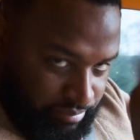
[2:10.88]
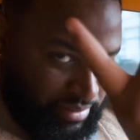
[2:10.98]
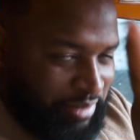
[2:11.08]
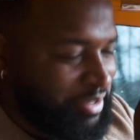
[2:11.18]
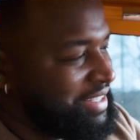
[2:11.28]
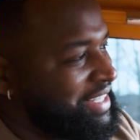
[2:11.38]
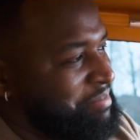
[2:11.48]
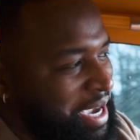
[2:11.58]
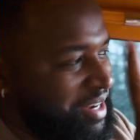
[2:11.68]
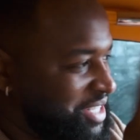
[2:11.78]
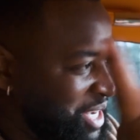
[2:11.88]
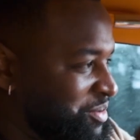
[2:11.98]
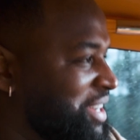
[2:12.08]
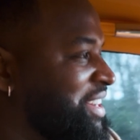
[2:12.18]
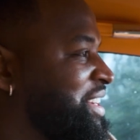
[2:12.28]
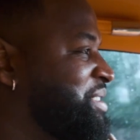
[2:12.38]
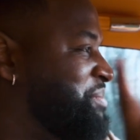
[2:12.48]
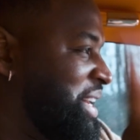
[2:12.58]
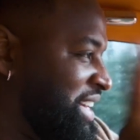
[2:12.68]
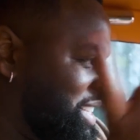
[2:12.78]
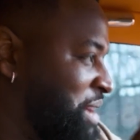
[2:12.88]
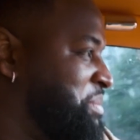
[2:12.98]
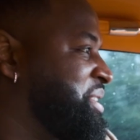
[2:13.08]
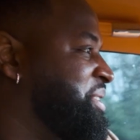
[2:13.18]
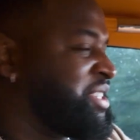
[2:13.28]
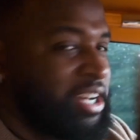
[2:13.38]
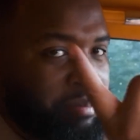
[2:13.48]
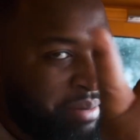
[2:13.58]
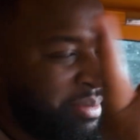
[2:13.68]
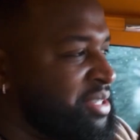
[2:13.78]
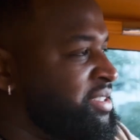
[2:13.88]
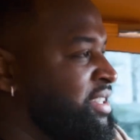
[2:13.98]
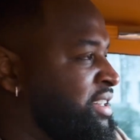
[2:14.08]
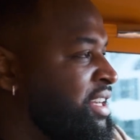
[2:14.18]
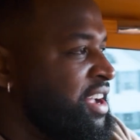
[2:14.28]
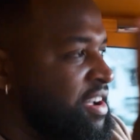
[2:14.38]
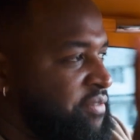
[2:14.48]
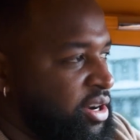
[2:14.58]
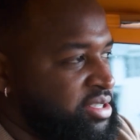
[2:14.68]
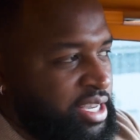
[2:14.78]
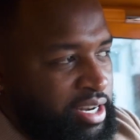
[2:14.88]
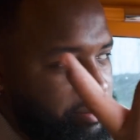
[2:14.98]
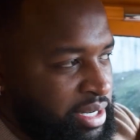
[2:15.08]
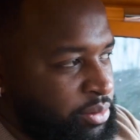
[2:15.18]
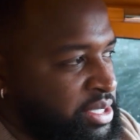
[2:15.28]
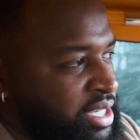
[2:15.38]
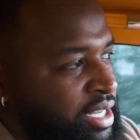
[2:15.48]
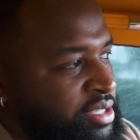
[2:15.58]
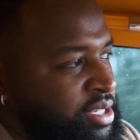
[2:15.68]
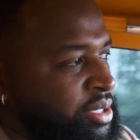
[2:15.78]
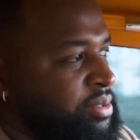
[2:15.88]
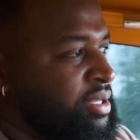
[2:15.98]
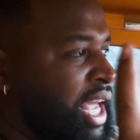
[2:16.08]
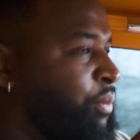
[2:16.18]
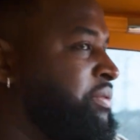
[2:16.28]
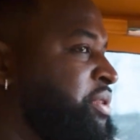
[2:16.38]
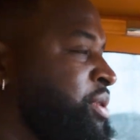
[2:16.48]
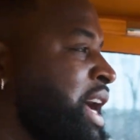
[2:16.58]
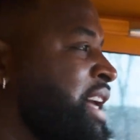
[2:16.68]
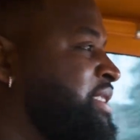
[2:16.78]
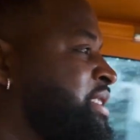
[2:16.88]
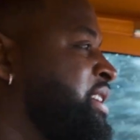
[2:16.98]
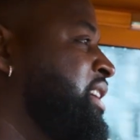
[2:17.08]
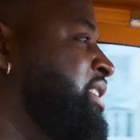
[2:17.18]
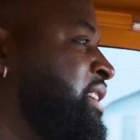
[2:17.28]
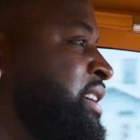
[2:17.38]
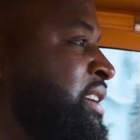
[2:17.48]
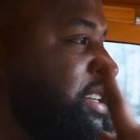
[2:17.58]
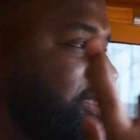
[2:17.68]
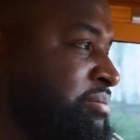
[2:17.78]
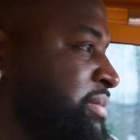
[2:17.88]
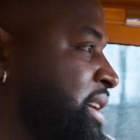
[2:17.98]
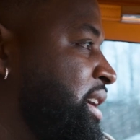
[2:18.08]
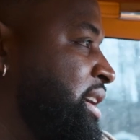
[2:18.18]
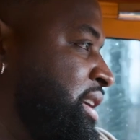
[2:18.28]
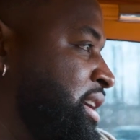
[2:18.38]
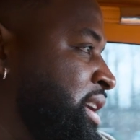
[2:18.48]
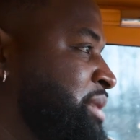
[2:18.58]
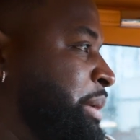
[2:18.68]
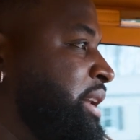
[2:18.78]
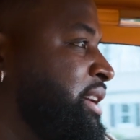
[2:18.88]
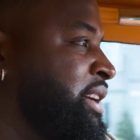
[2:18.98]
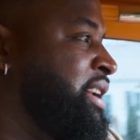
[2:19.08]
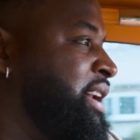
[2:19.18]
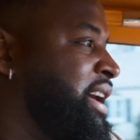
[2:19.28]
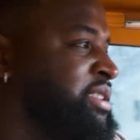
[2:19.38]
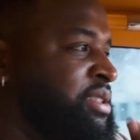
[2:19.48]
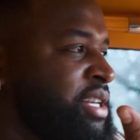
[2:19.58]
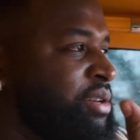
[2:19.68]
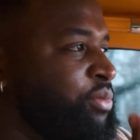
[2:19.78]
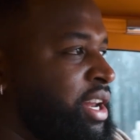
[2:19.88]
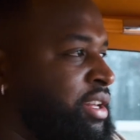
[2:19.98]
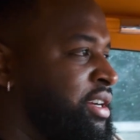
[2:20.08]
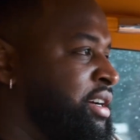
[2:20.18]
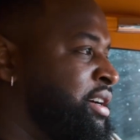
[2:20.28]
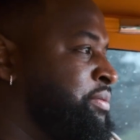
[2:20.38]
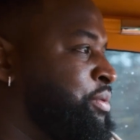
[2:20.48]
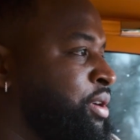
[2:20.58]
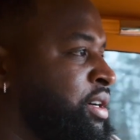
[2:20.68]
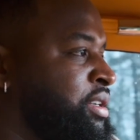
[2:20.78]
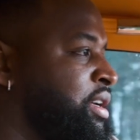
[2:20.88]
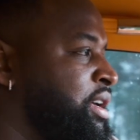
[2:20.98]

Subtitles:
event. I'm not gonna tell you what it is, but it's coming soon. It's gonna be in Boston. Father's Day gonna be in Louisiana, so can't wait for you guys to see it. And yeah, that's about it. Other than that, just getting ready for